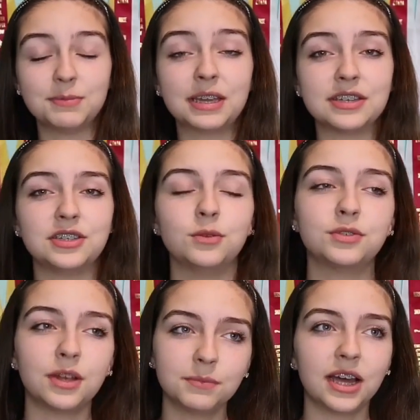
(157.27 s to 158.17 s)
because you
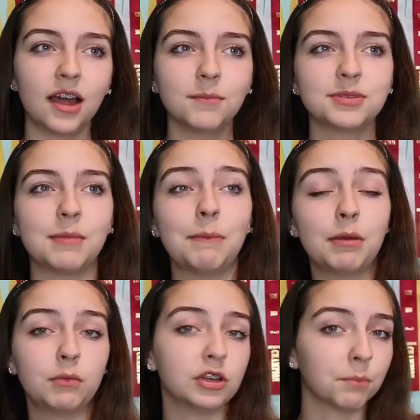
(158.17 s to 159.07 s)
sometimes, maybe
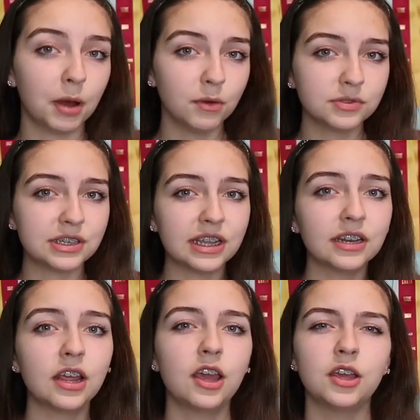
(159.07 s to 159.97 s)
when you're posting,